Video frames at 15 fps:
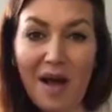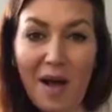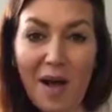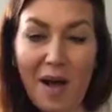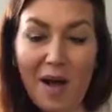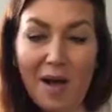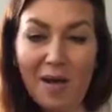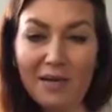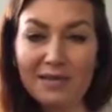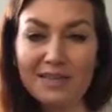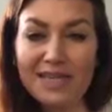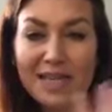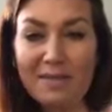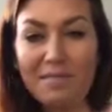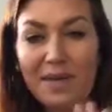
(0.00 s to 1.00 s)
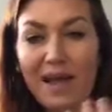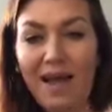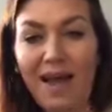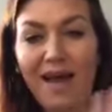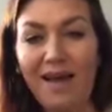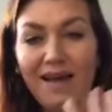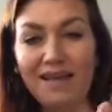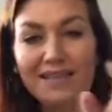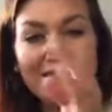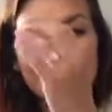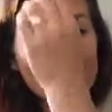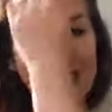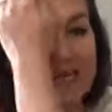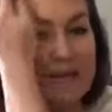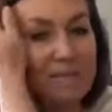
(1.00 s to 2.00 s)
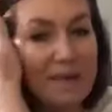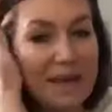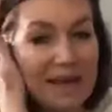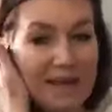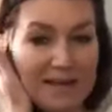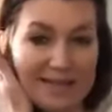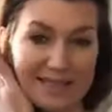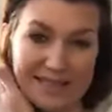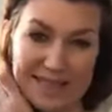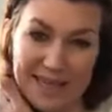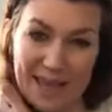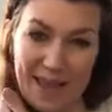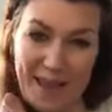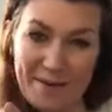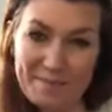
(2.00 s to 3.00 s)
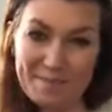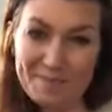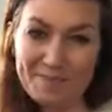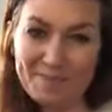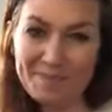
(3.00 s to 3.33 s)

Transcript: Oh, sending big hugs. Sending big hugs to you.